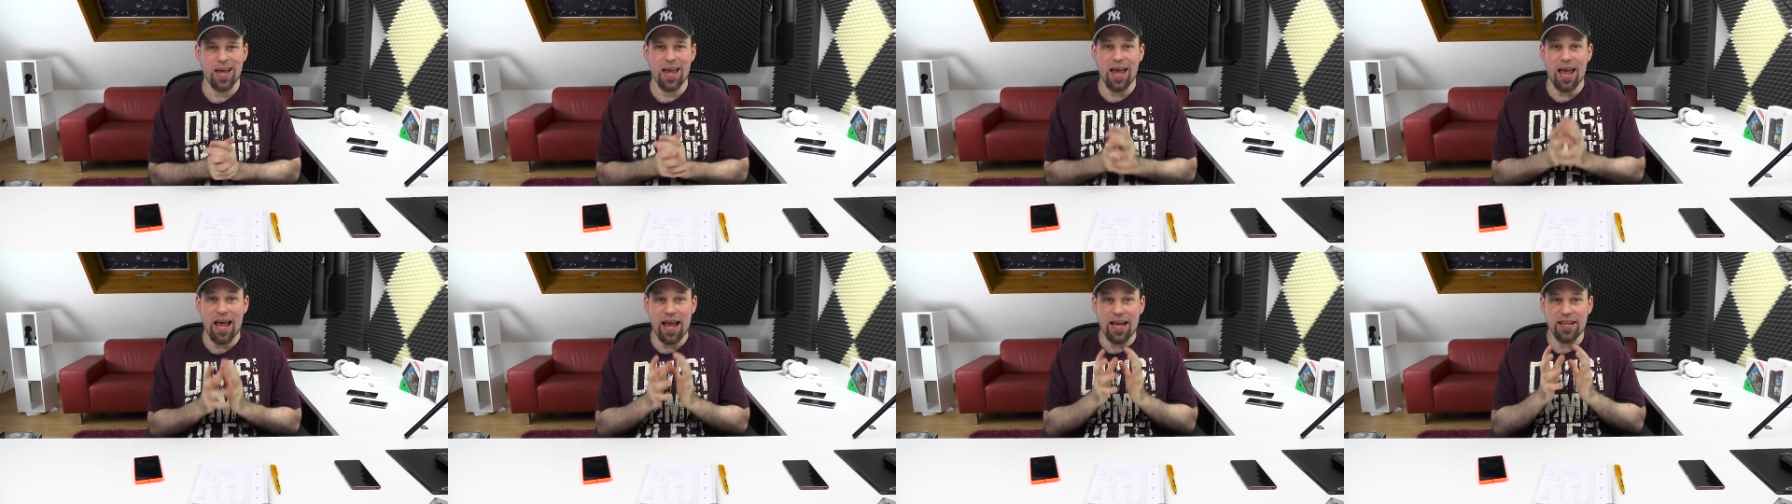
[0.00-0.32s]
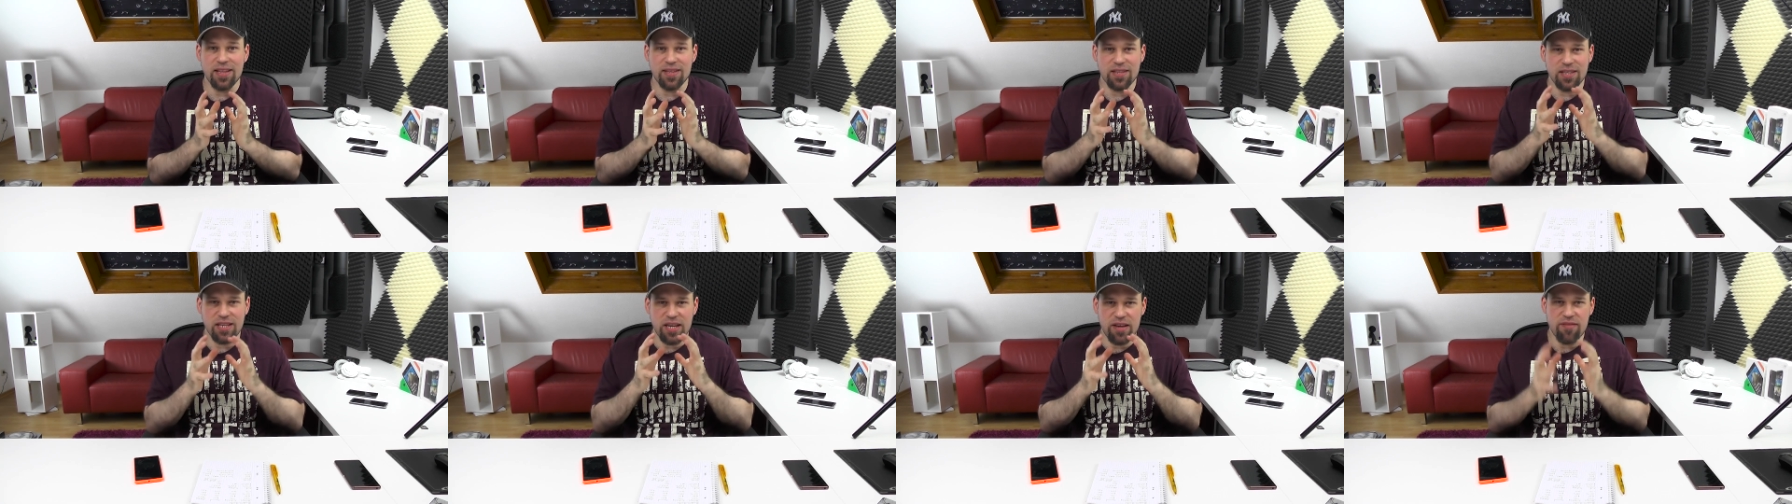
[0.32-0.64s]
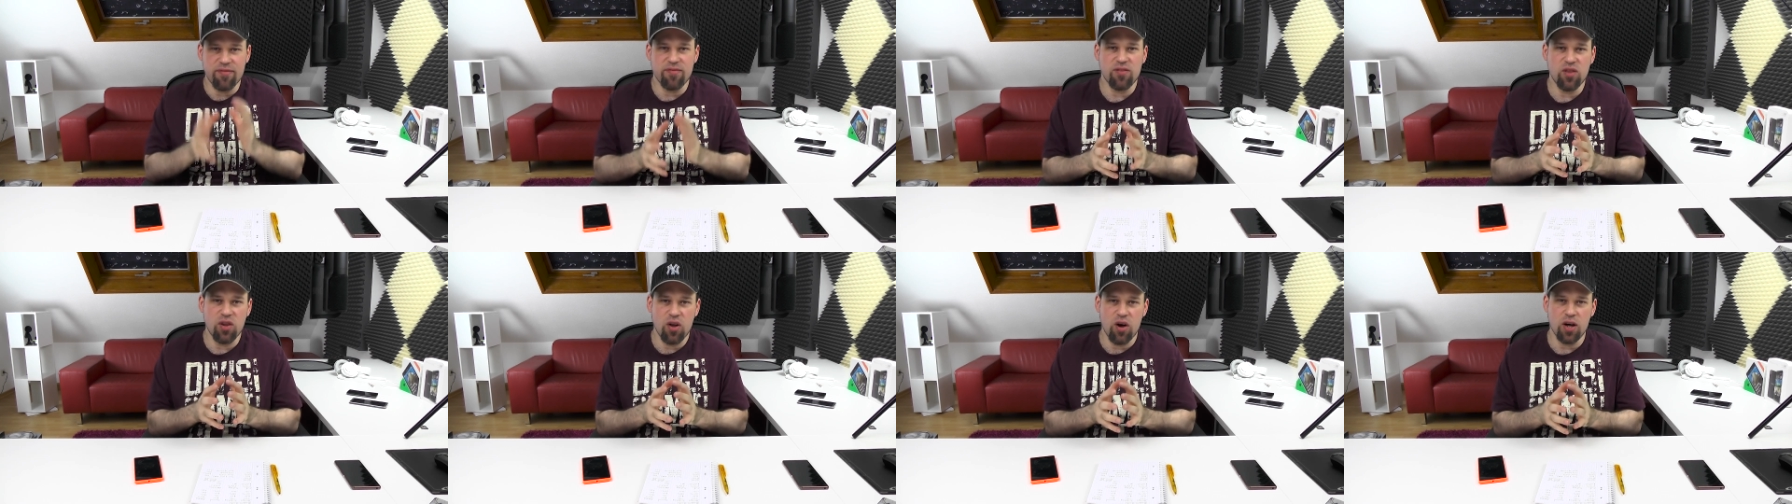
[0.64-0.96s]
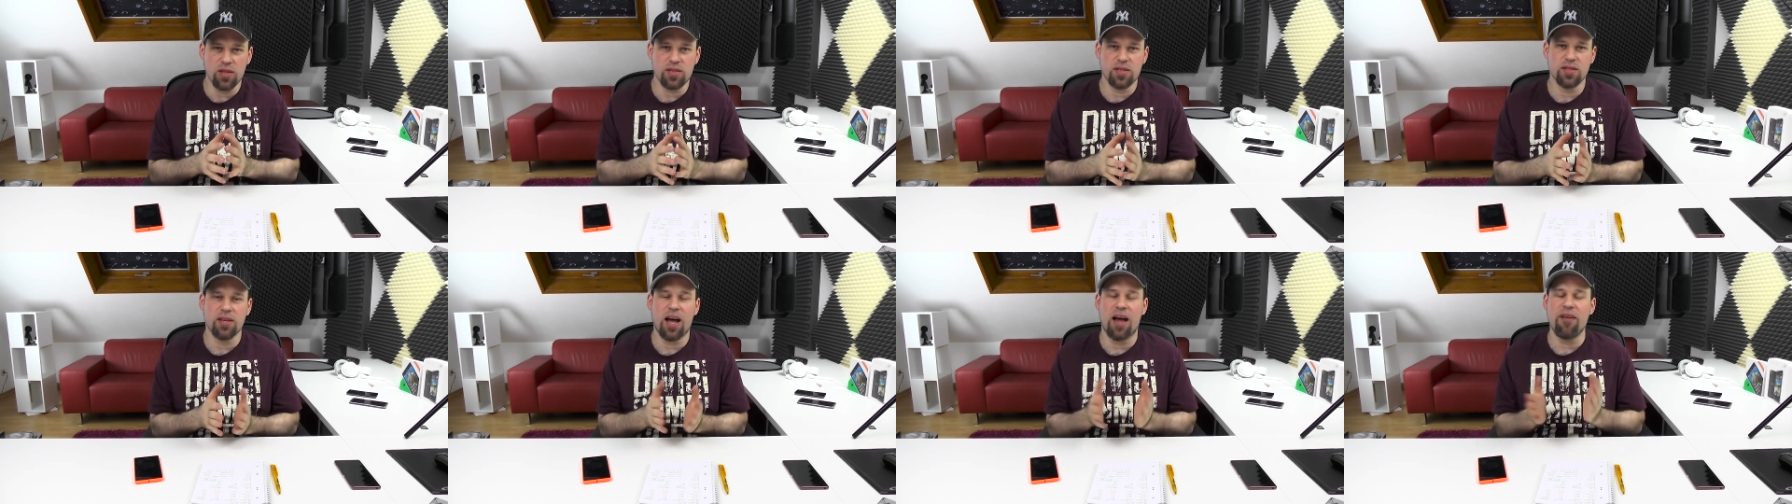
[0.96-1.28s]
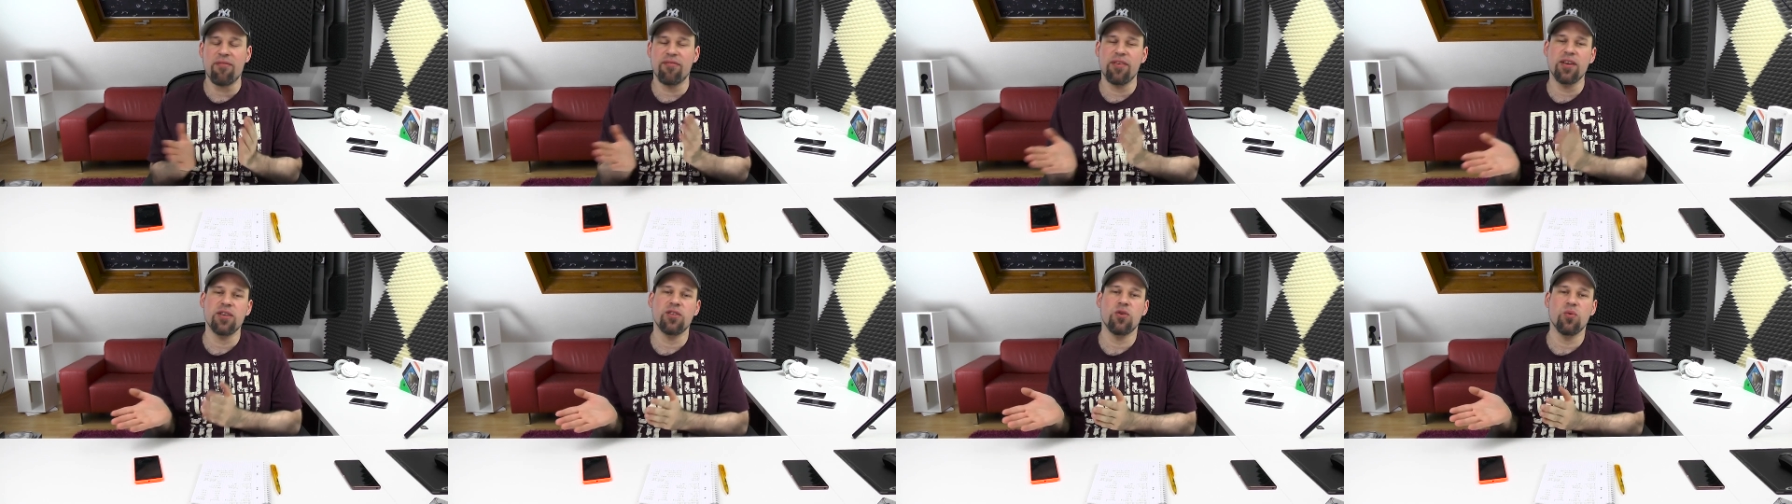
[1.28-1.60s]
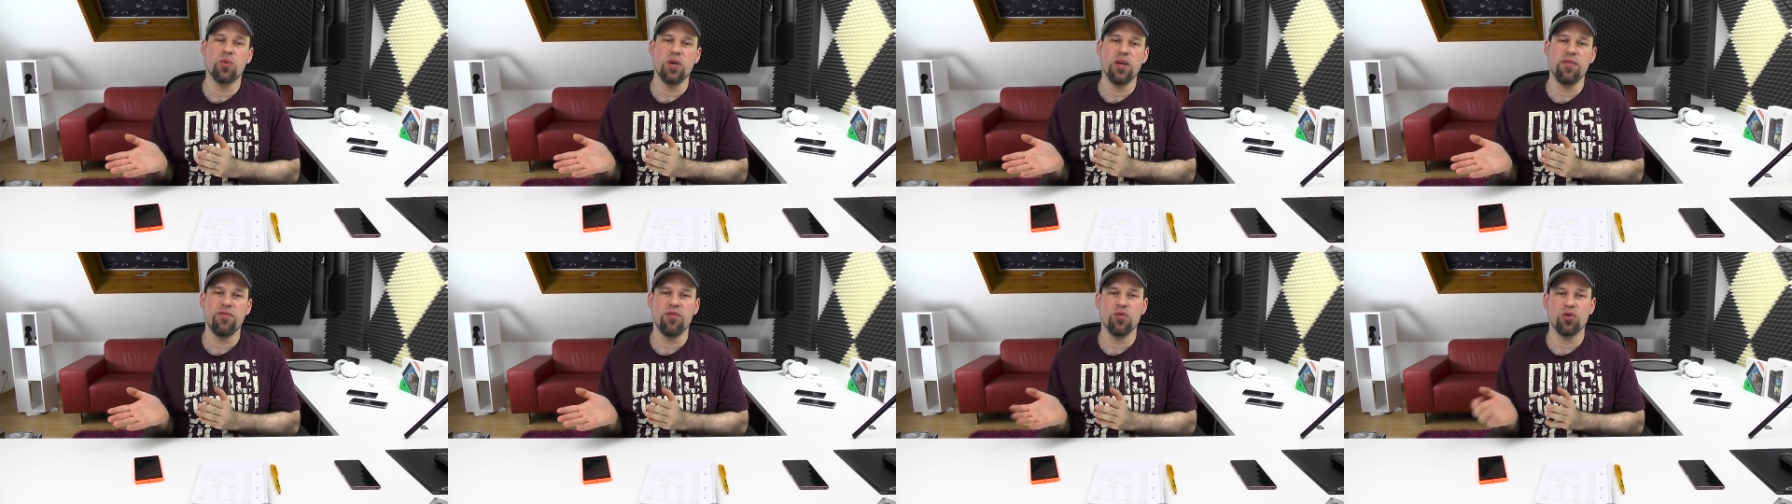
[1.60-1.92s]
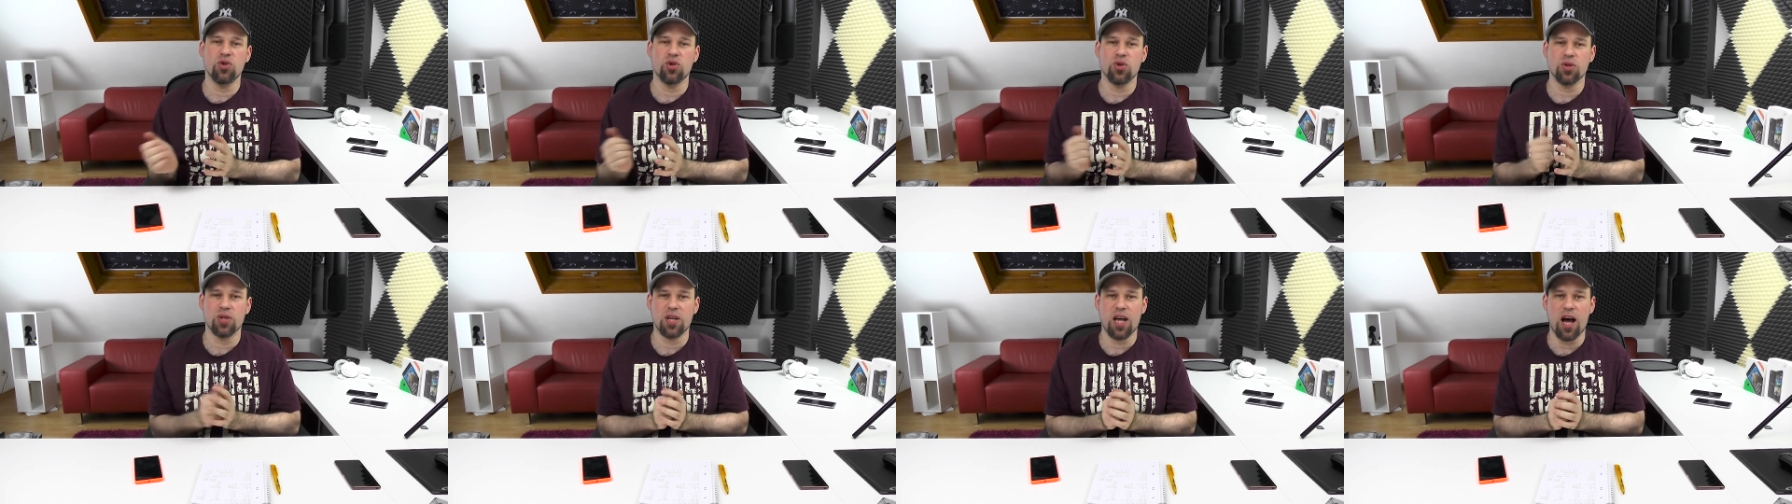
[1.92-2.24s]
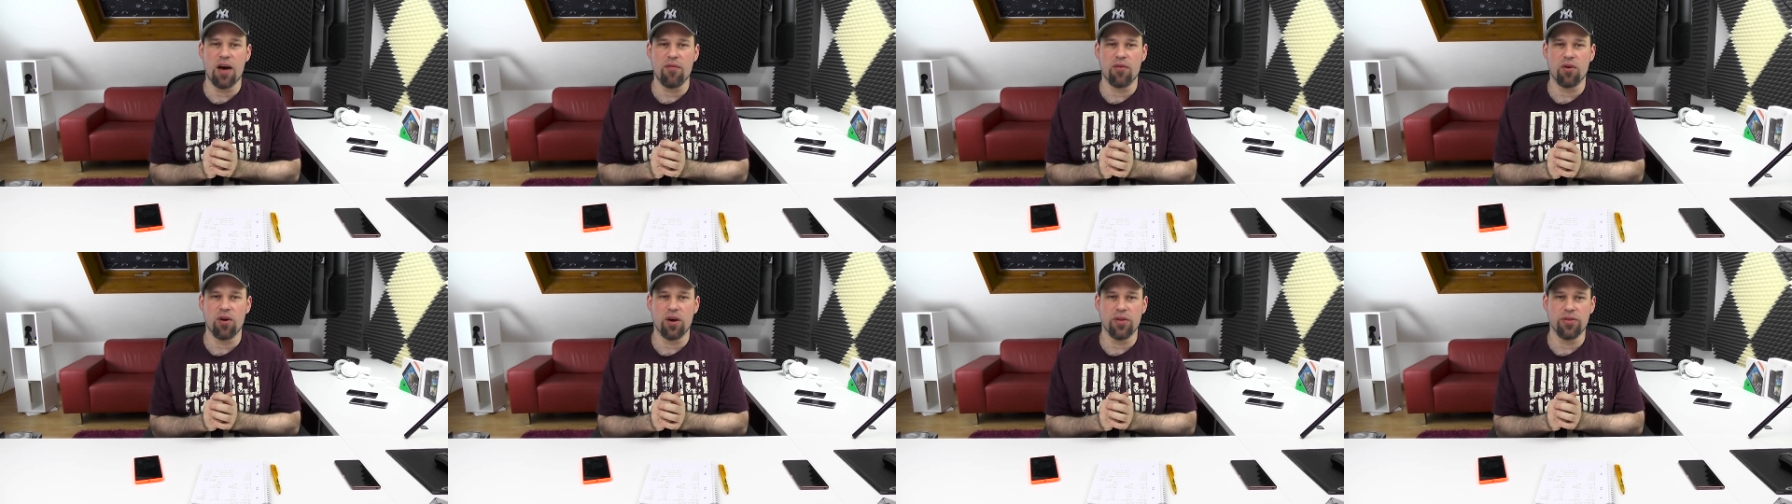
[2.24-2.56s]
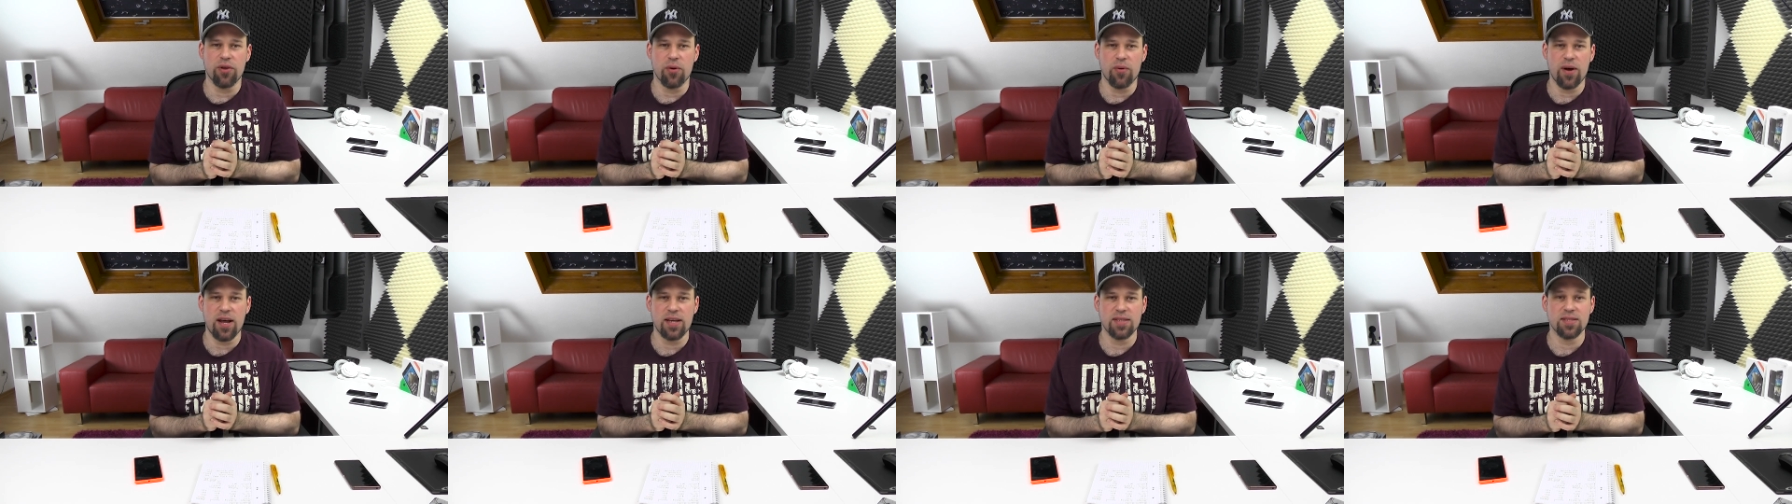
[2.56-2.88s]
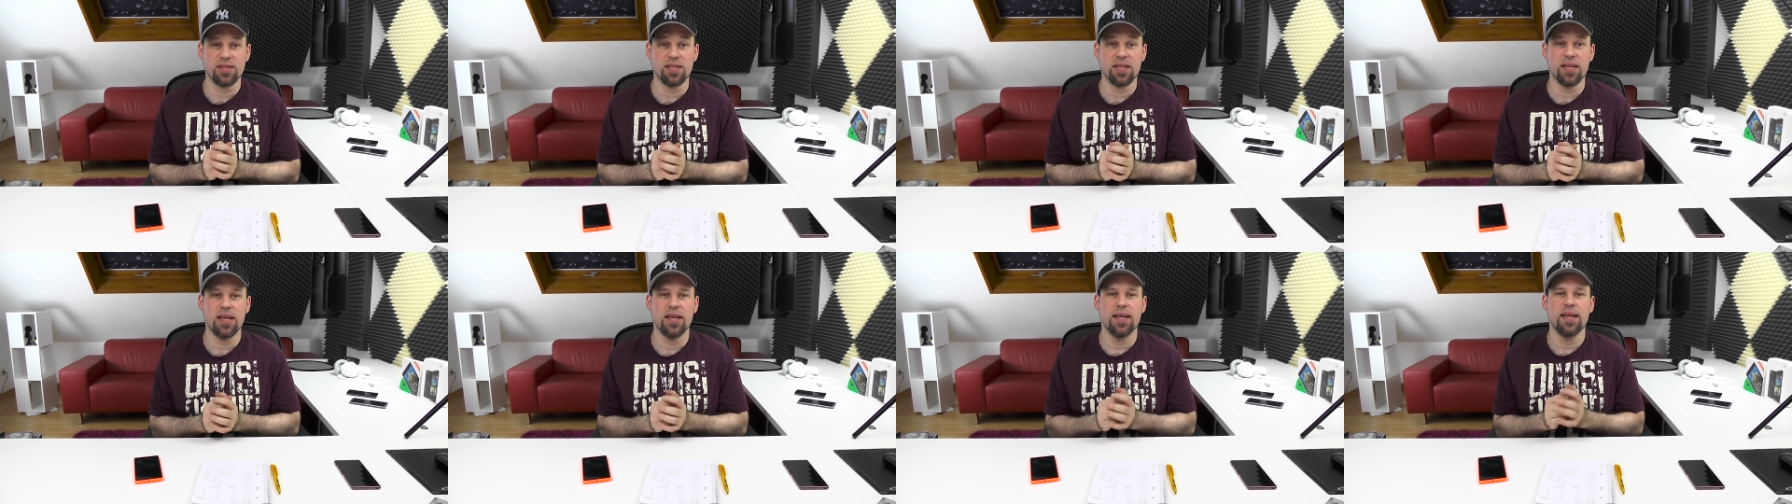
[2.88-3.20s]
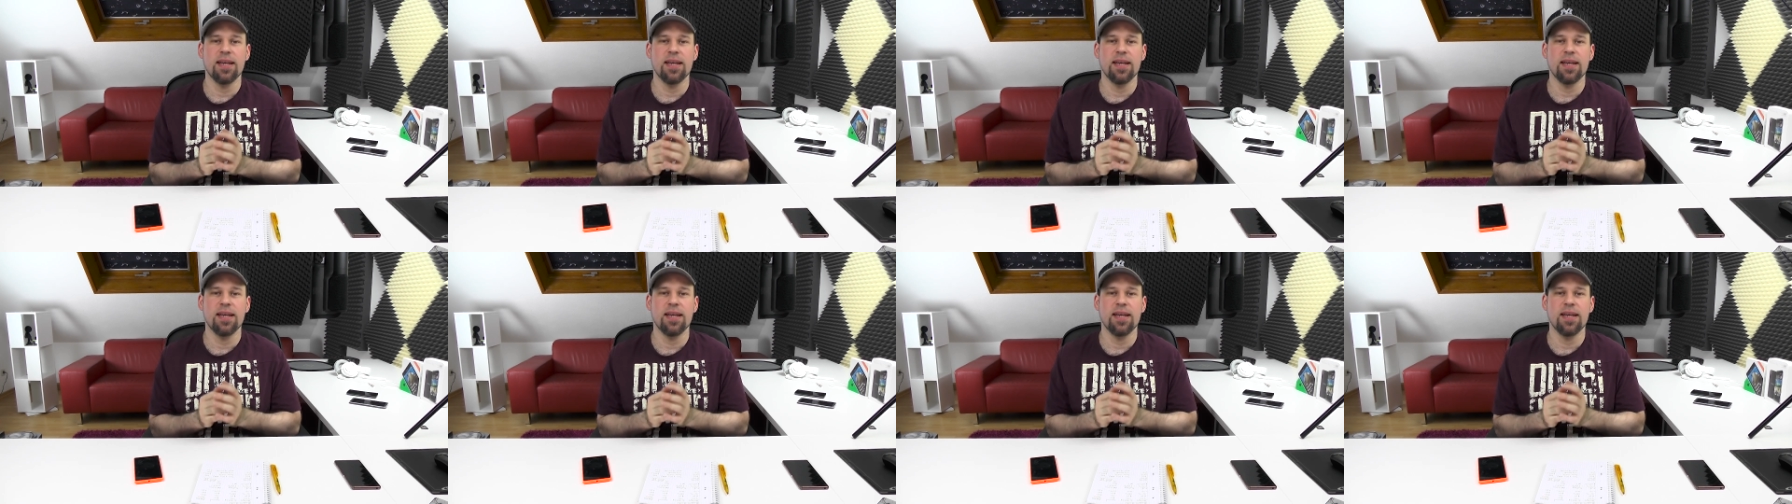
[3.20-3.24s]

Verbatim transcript: and if not, I think the review should cover the rest.